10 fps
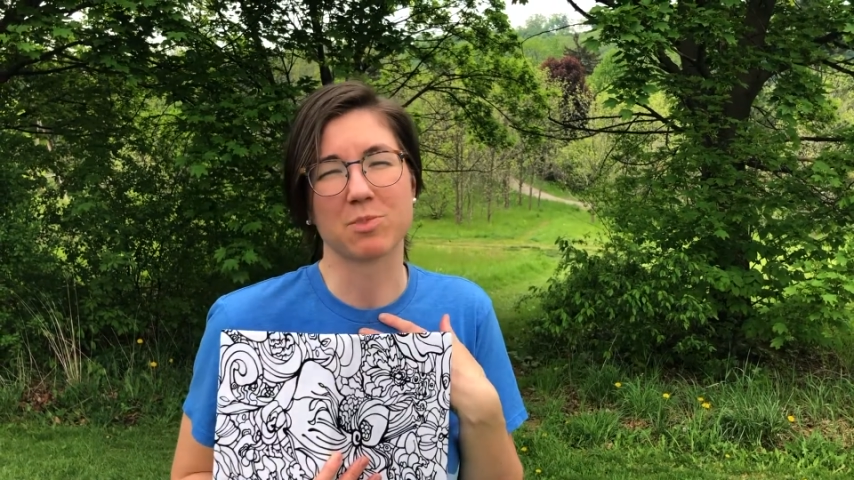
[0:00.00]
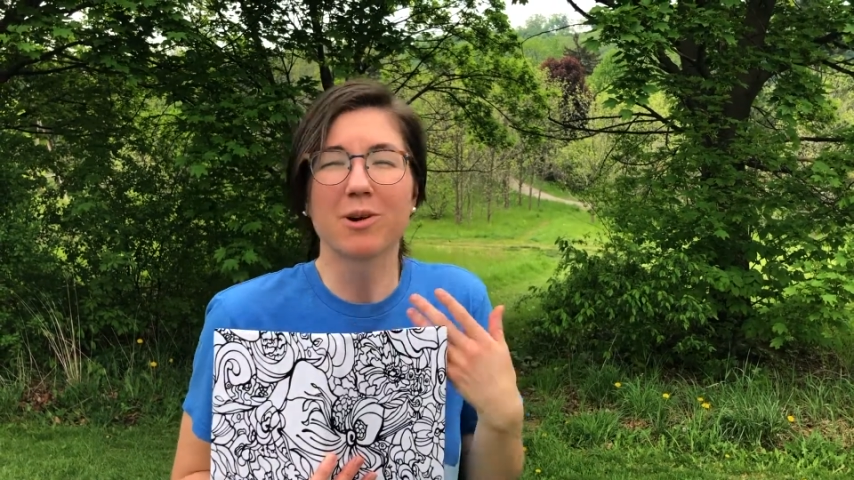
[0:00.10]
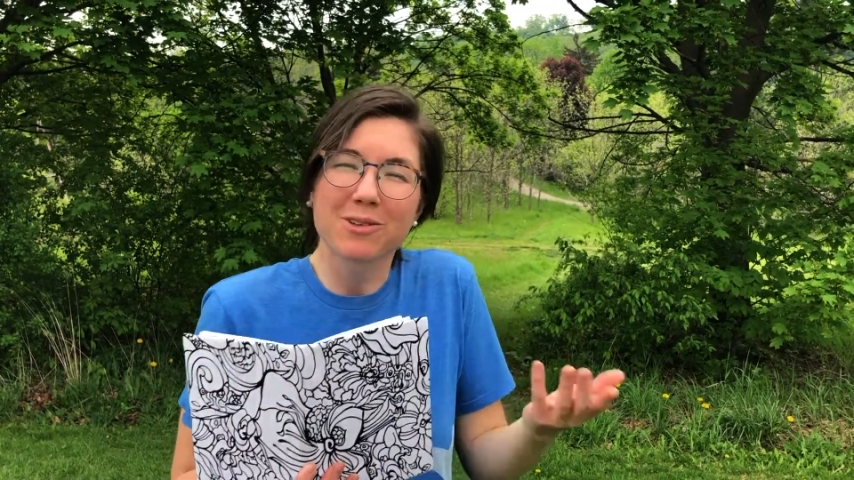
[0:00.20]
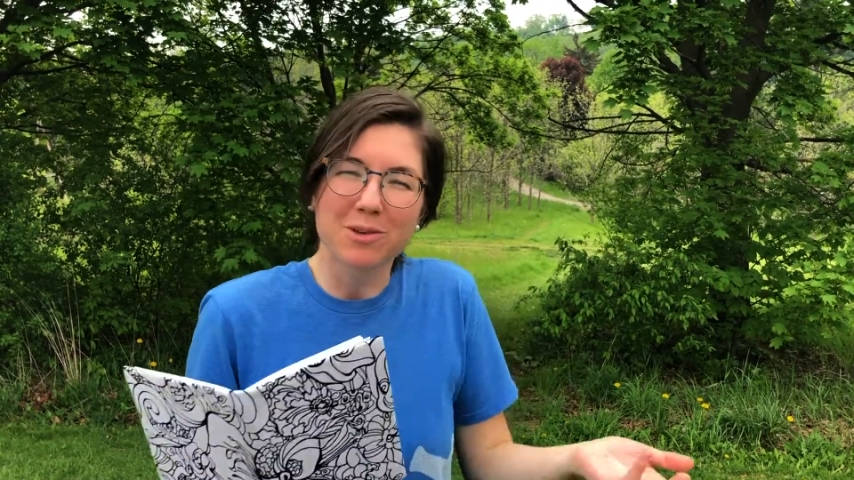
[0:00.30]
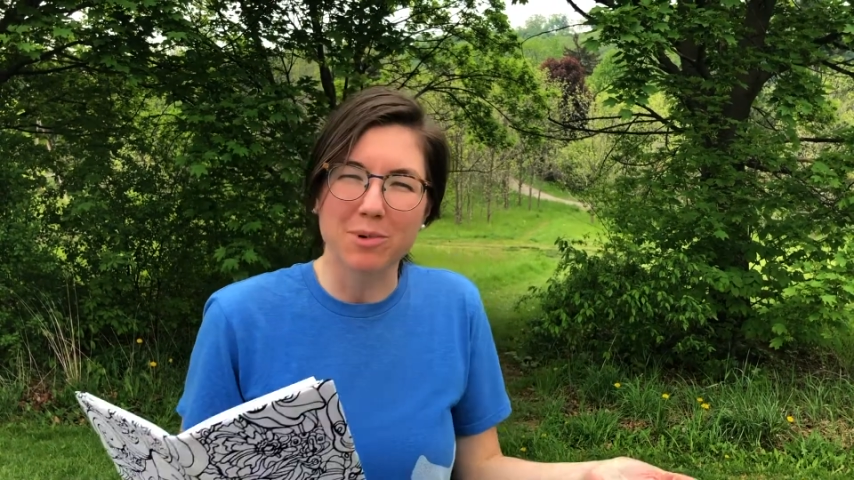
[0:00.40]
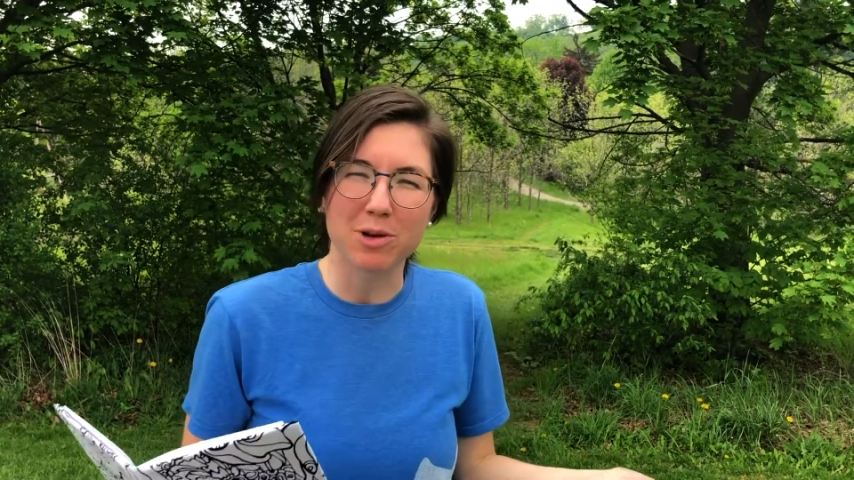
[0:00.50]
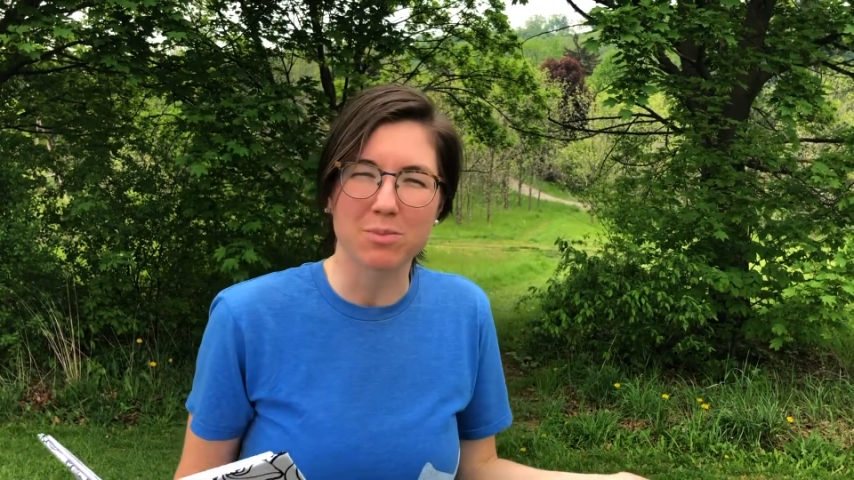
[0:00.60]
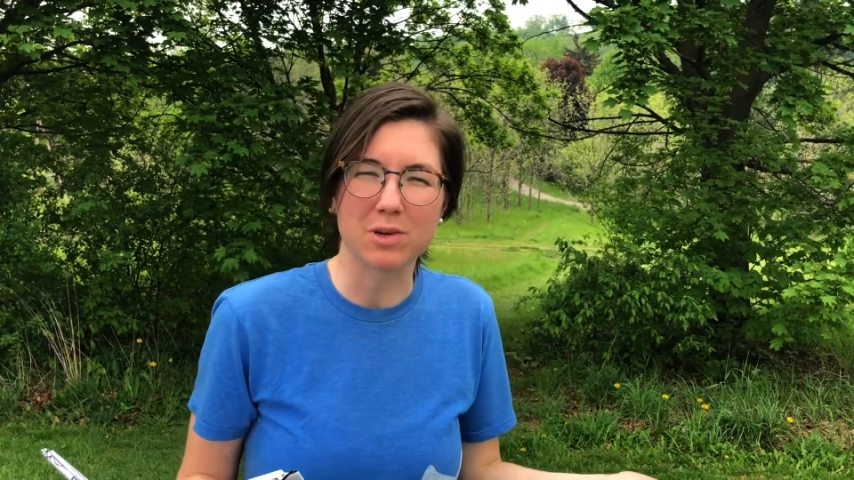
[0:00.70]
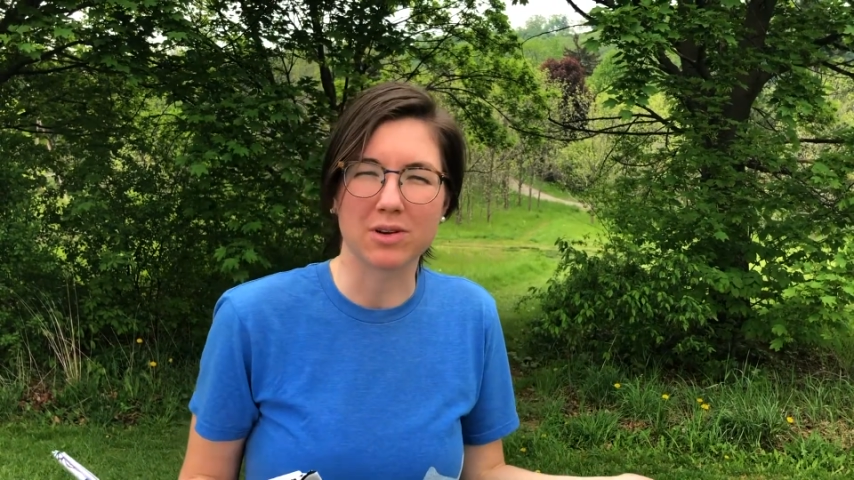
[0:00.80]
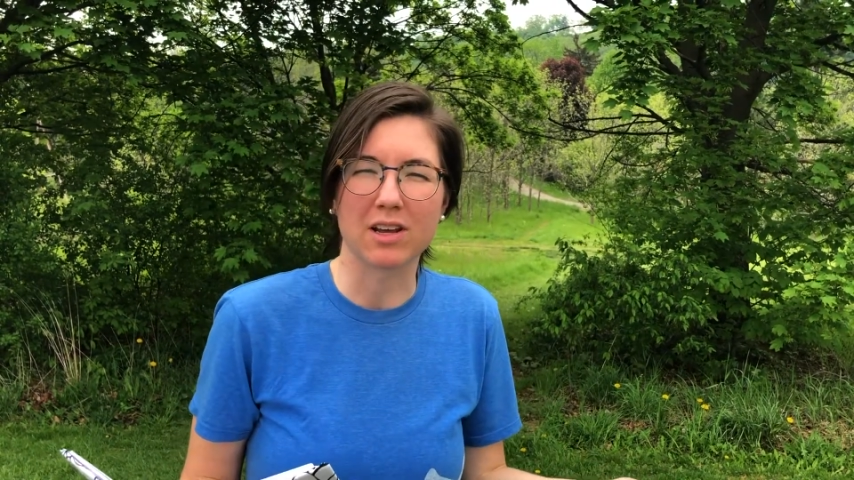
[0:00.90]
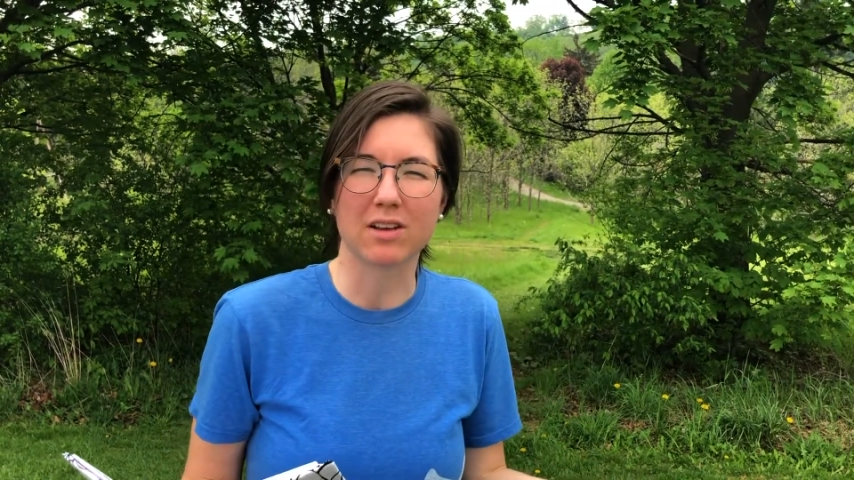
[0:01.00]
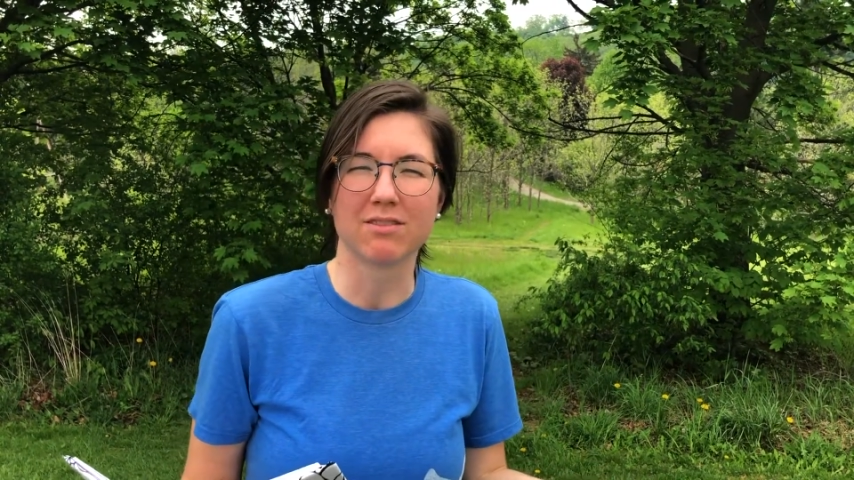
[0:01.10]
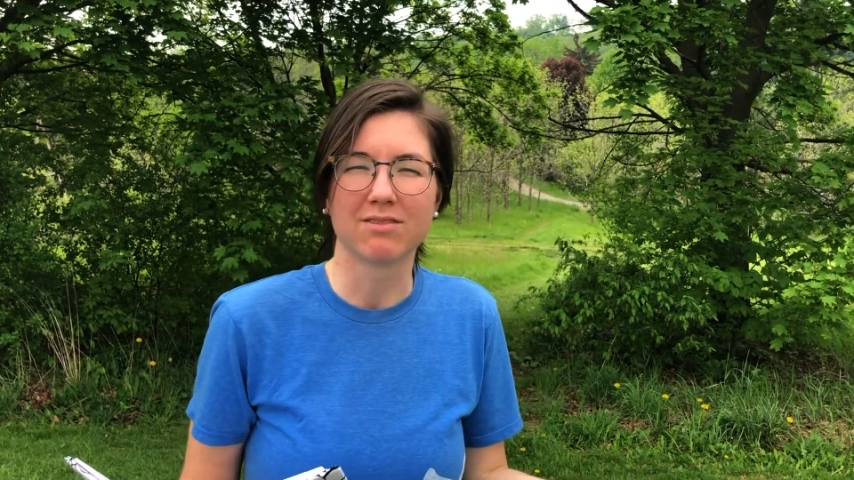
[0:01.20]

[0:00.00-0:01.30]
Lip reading: but also my own beauty,